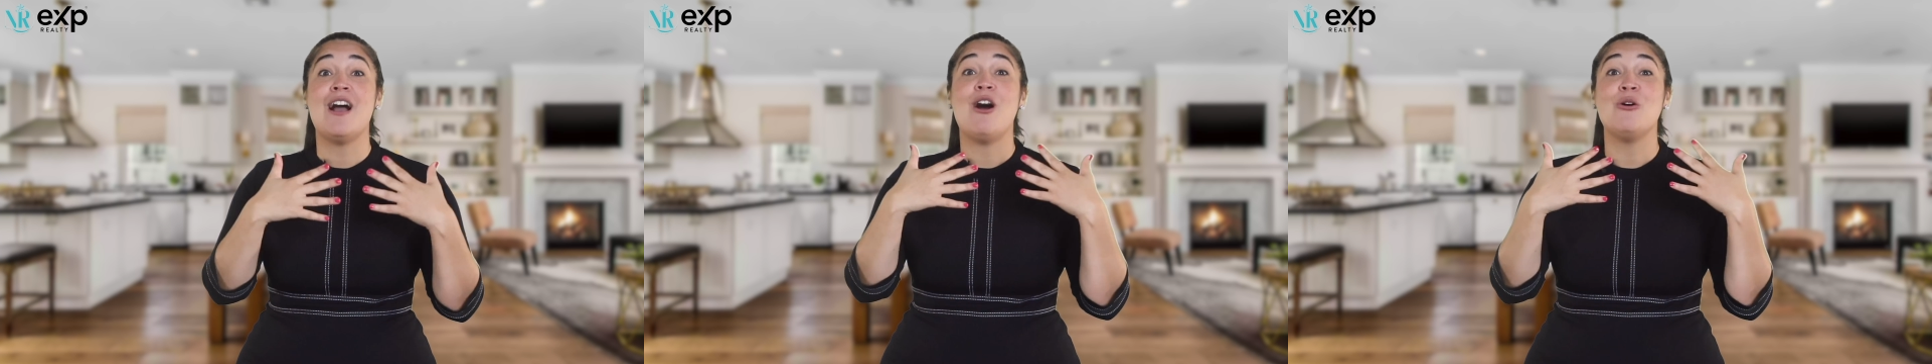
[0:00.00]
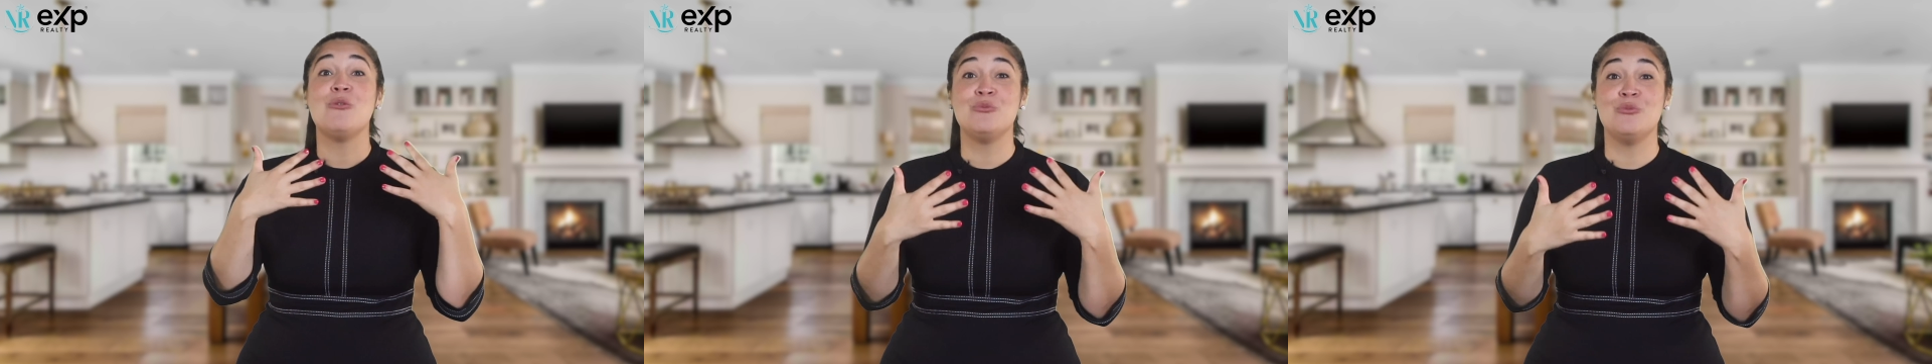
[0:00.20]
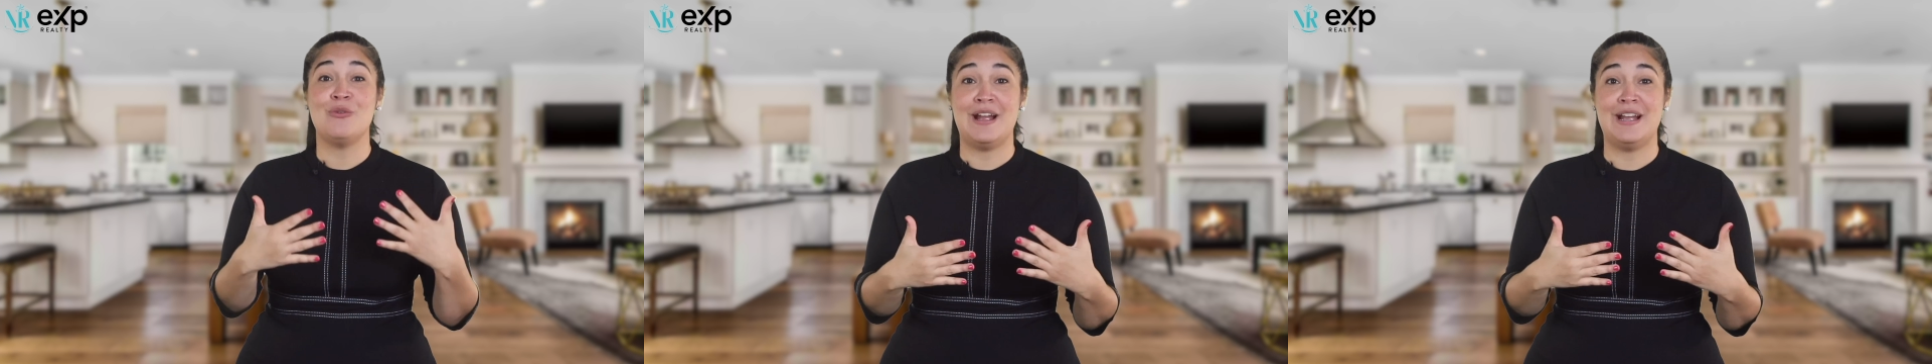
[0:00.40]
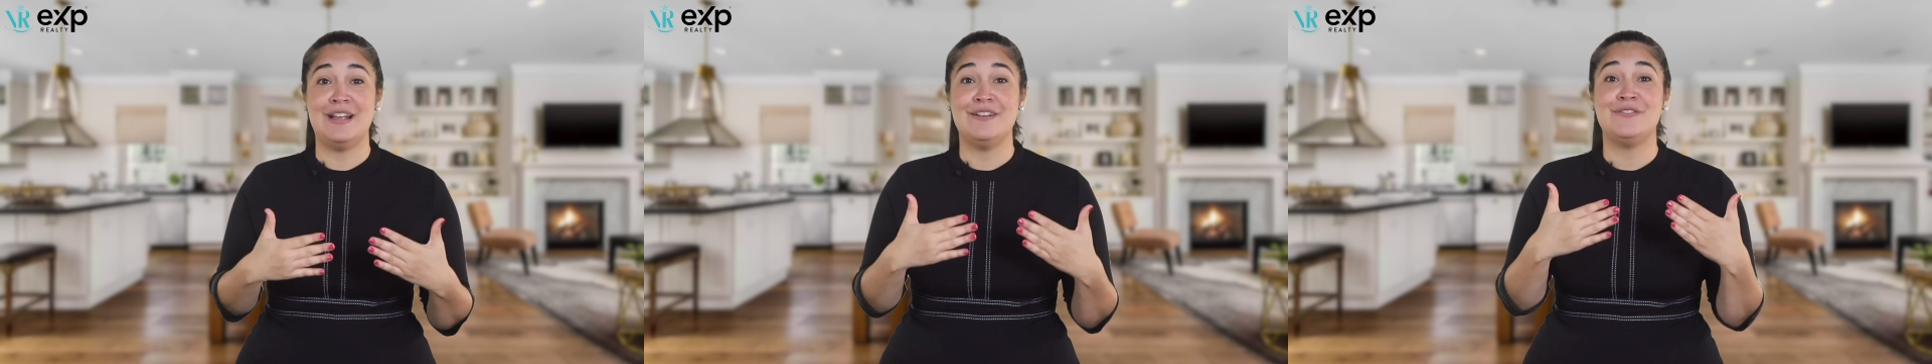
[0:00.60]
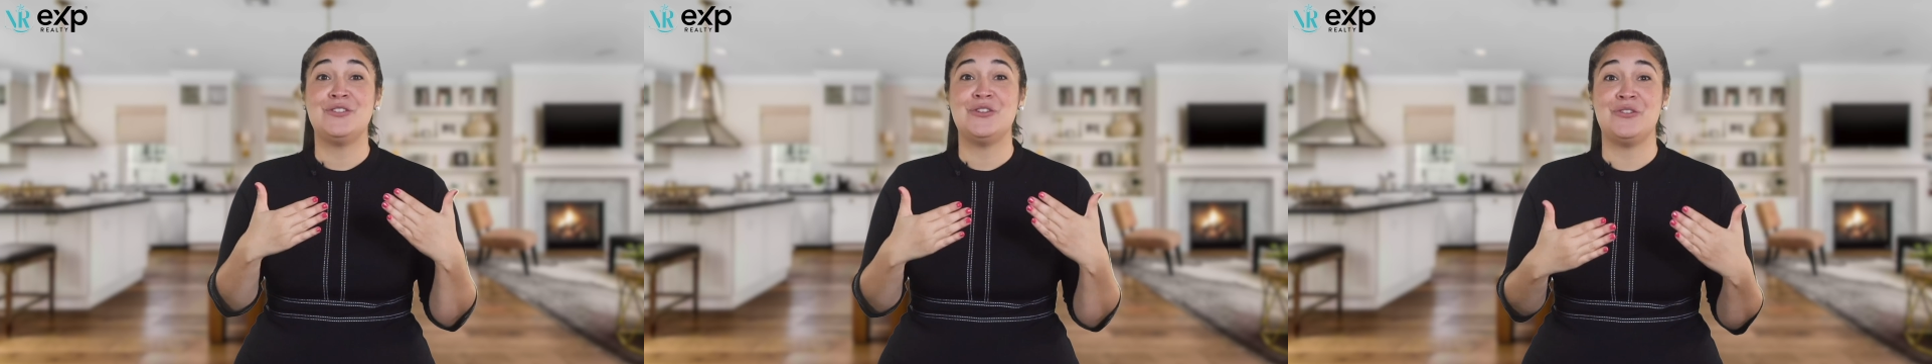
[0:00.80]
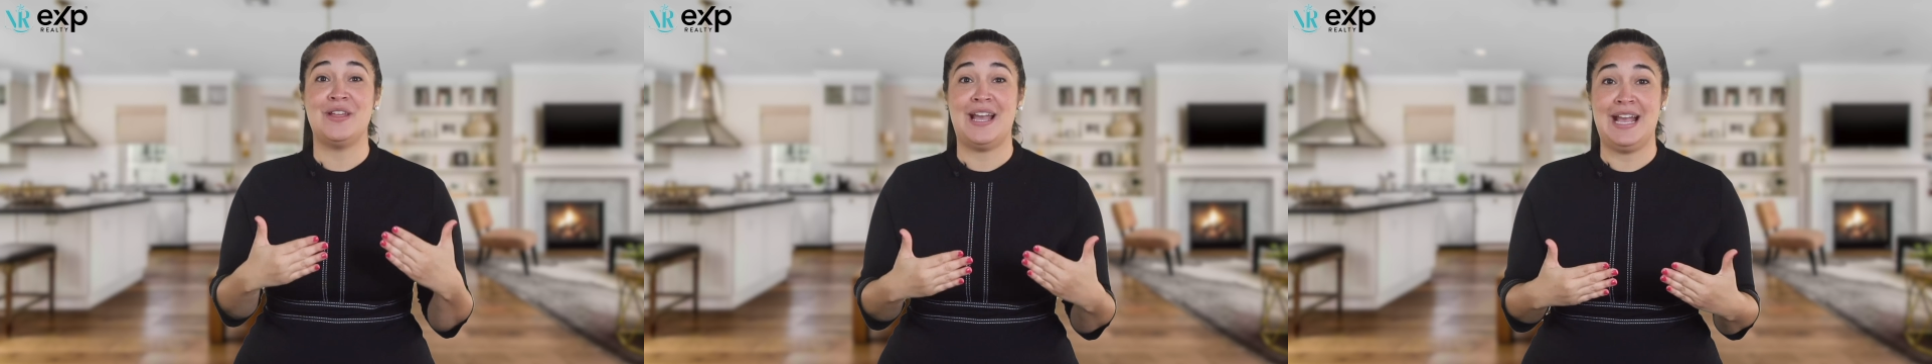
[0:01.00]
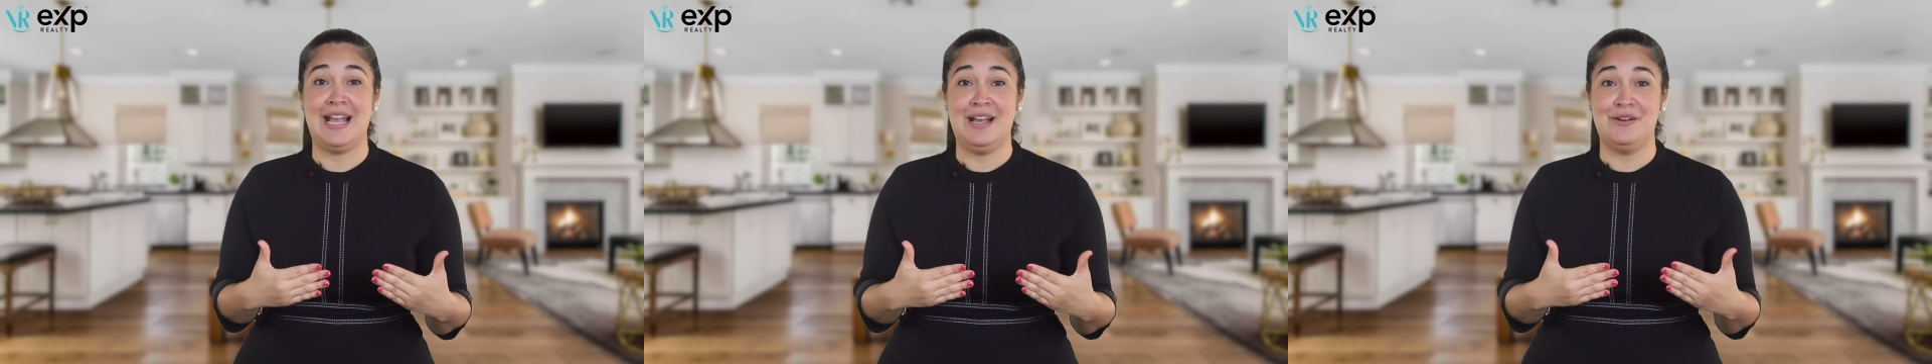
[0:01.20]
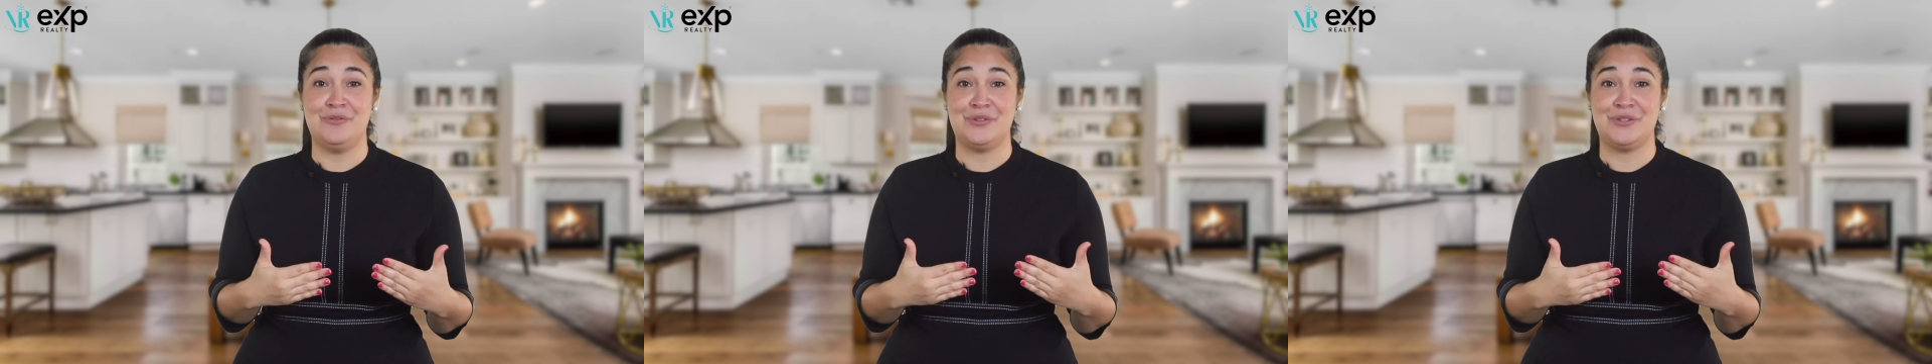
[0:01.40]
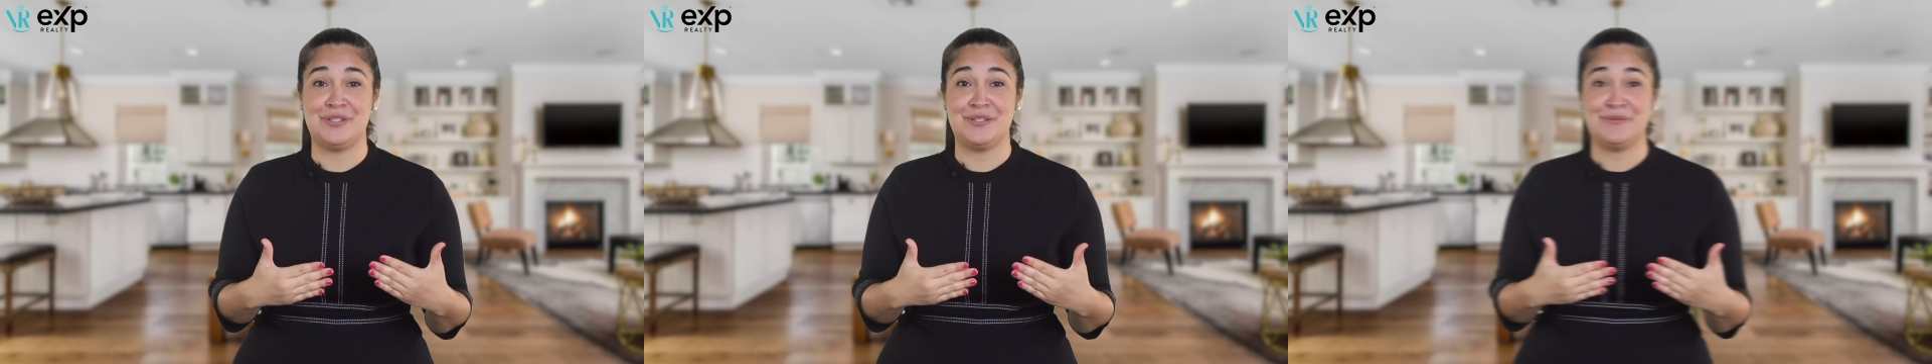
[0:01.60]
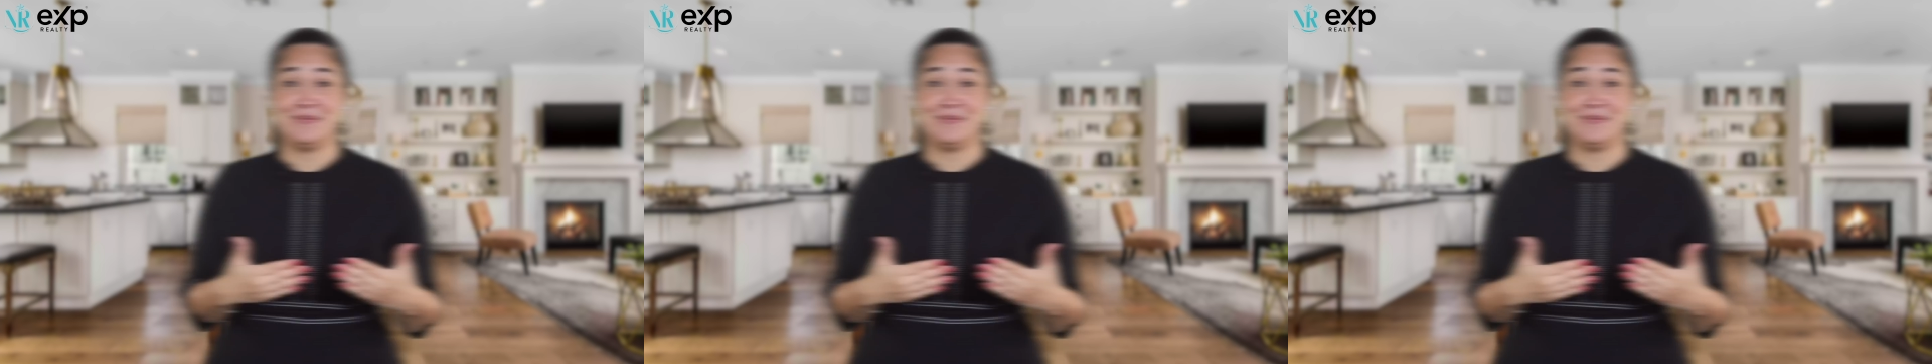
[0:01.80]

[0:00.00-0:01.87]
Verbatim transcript: arrive to the house.